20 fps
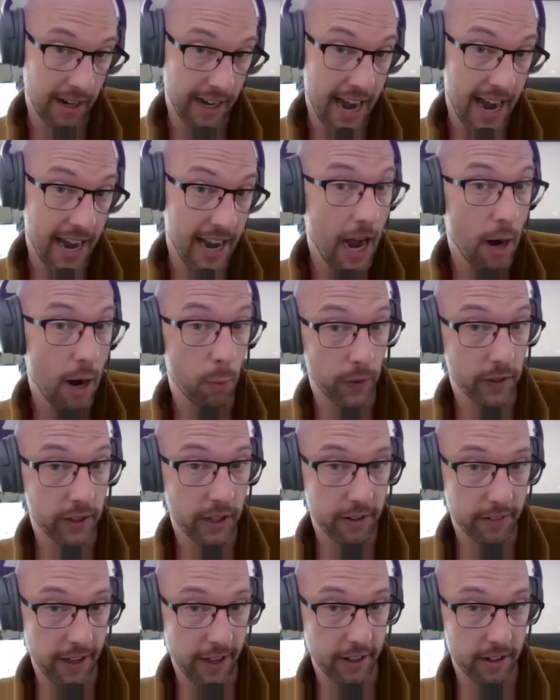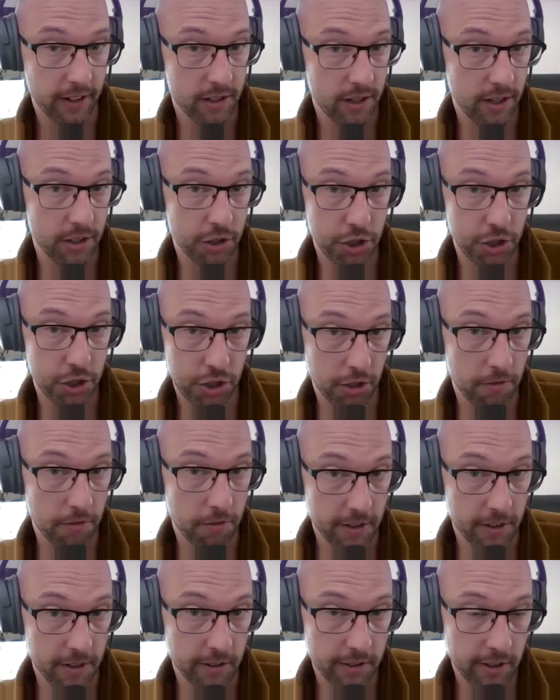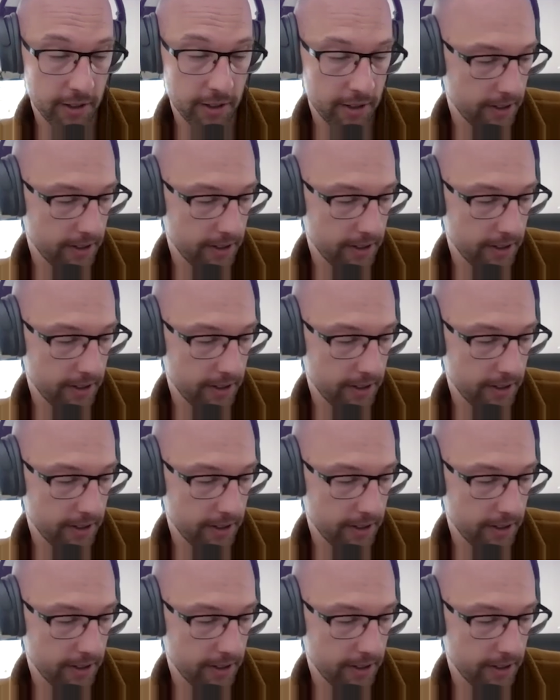a guy I really like is Sherfield.